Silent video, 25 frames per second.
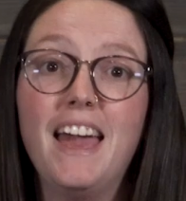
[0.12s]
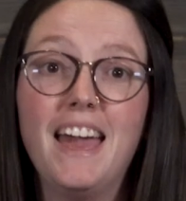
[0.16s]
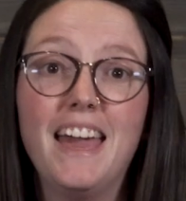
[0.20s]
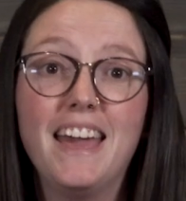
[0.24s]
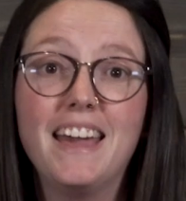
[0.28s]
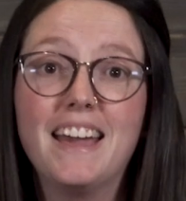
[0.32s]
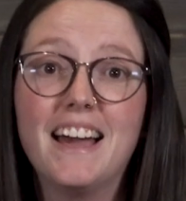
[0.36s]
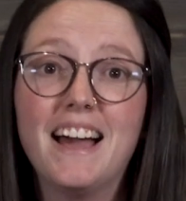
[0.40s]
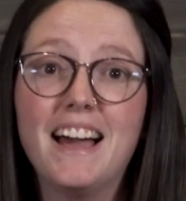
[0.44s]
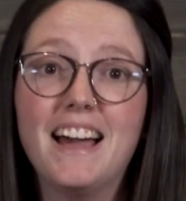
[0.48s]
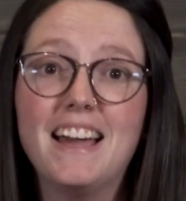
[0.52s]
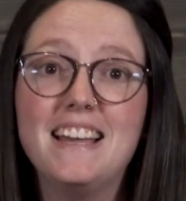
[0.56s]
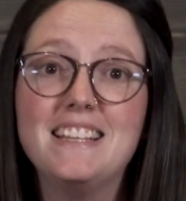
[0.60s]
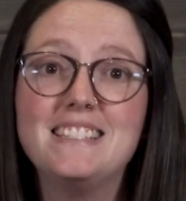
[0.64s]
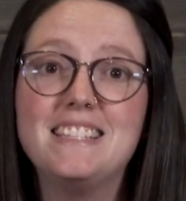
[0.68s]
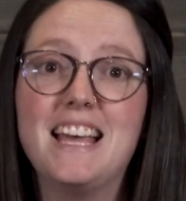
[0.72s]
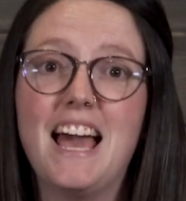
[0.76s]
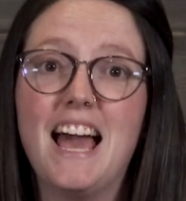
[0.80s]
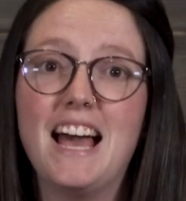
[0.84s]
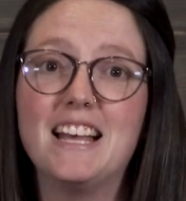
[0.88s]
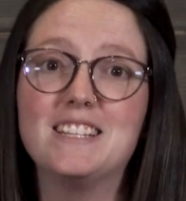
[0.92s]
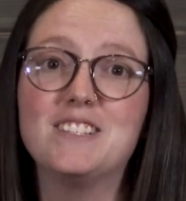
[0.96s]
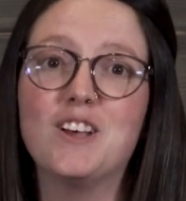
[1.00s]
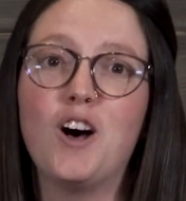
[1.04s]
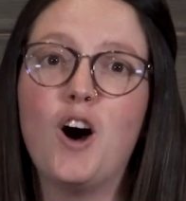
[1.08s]
Hey guys,
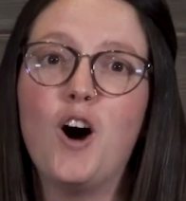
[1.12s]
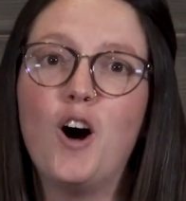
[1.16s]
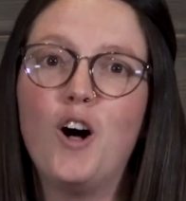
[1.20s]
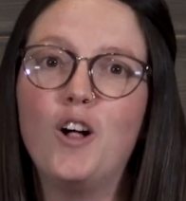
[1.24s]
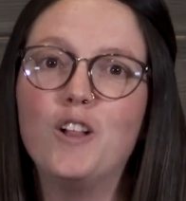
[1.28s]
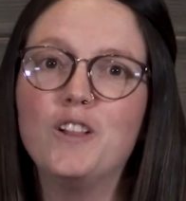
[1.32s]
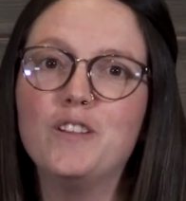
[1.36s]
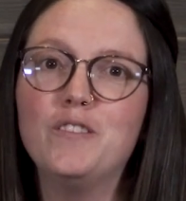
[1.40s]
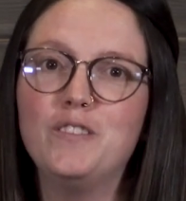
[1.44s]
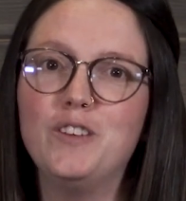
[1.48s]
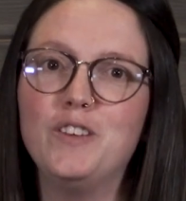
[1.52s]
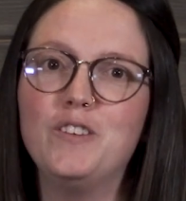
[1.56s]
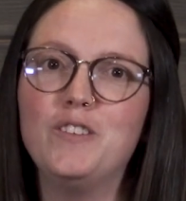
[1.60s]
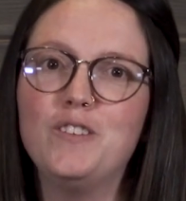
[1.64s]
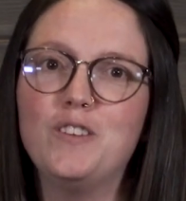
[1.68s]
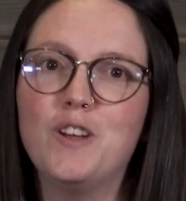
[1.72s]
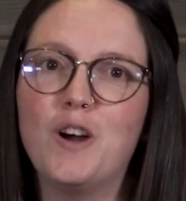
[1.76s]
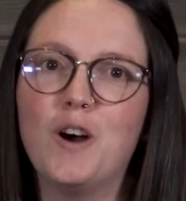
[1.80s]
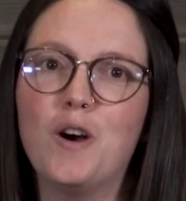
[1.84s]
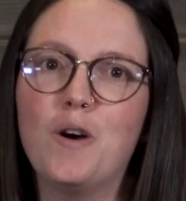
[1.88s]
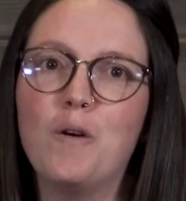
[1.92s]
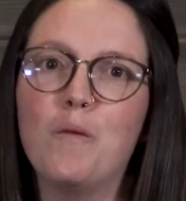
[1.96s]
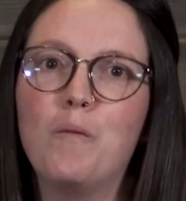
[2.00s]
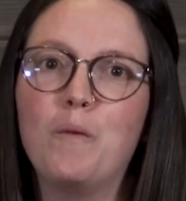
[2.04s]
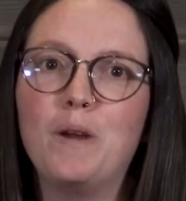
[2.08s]
as all of you
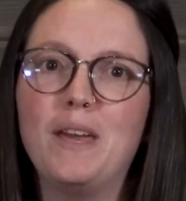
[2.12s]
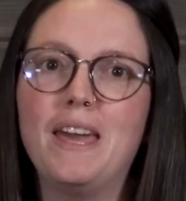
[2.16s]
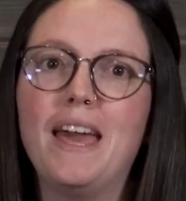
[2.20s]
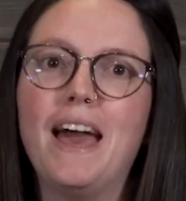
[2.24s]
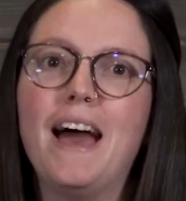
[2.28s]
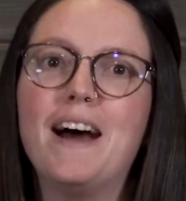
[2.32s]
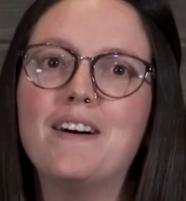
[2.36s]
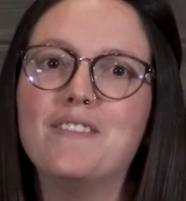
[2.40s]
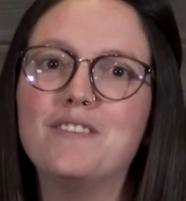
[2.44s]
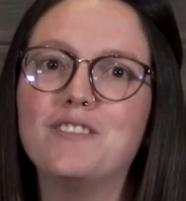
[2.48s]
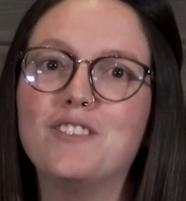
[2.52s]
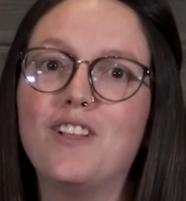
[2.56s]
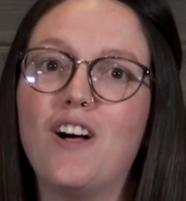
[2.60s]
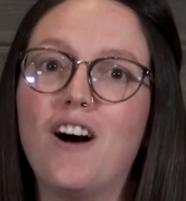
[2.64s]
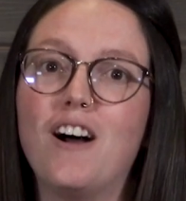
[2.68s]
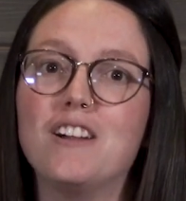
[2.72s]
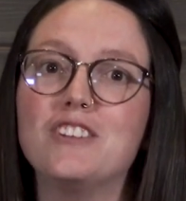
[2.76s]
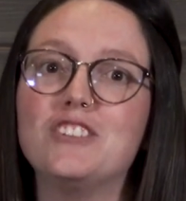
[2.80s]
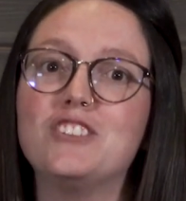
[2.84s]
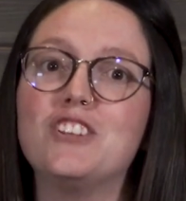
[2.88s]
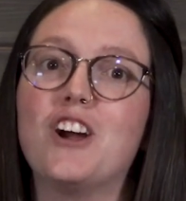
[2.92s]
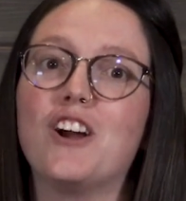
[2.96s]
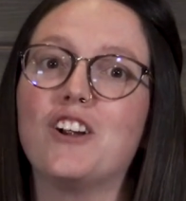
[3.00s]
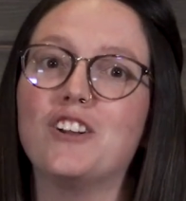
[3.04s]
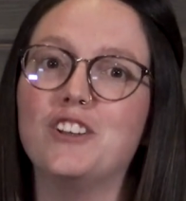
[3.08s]
know, we have
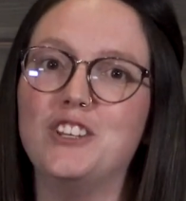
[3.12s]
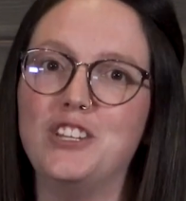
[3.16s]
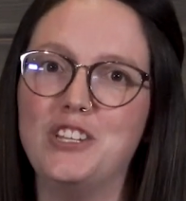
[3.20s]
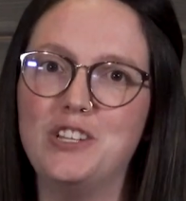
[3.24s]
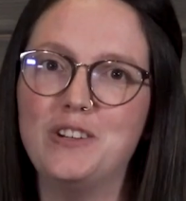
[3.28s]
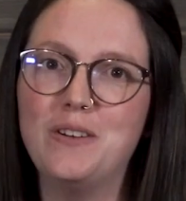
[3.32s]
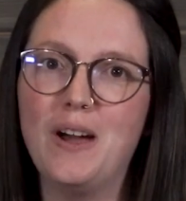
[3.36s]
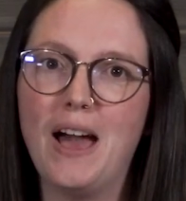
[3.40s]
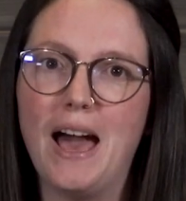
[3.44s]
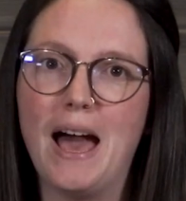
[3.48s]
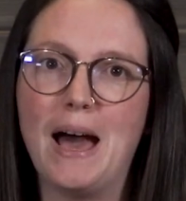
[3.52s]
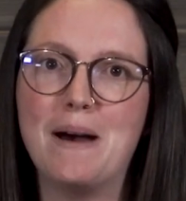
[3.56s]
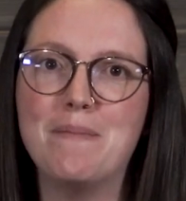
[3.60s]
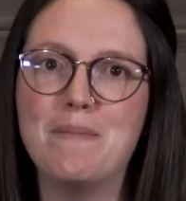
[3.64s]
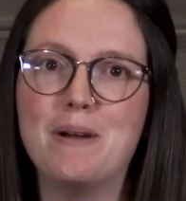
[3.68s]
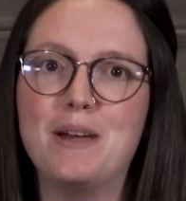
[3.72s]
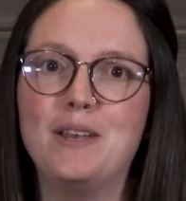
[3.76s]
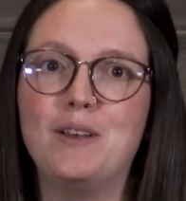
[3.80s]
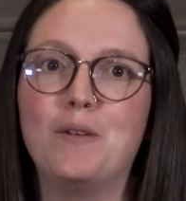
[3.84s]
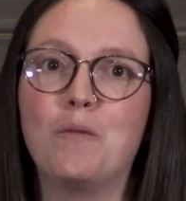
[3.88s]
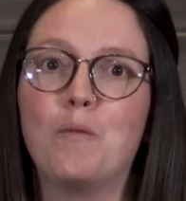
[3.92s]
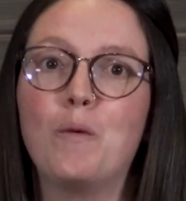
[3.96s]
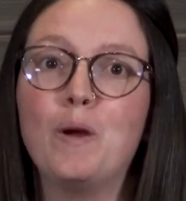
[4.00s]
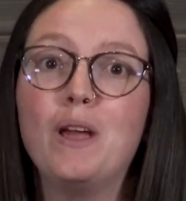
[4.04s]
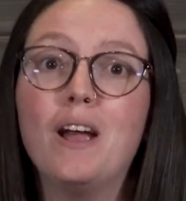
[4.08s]
launched our new app
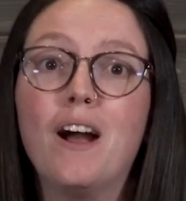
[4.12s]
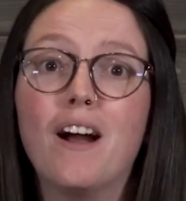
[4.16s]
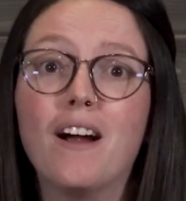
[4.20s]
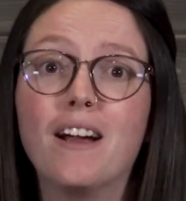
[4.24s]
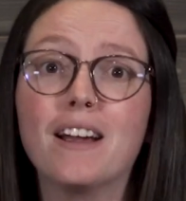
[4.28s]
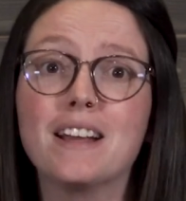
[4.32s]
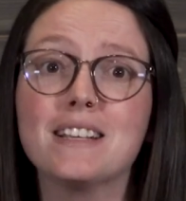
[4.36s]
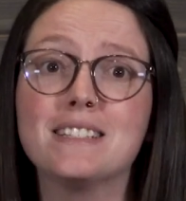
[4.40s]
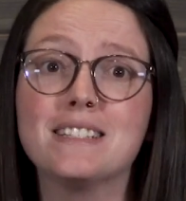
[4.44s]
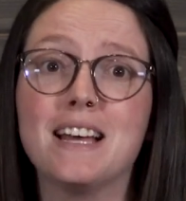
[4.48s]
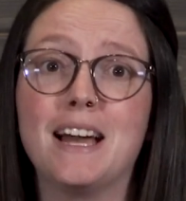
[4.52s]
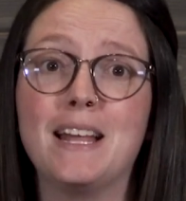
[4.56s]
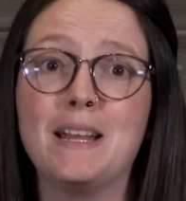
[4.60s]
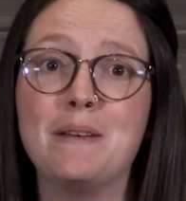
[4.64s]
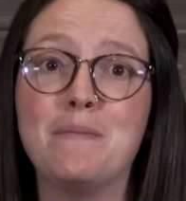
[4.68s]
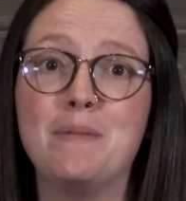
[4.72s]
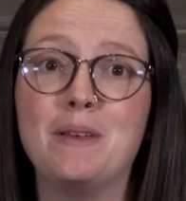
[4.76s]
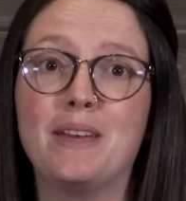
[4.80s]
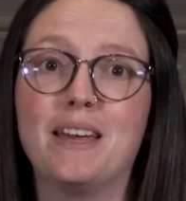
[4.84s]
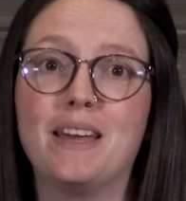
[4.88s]
and we are excited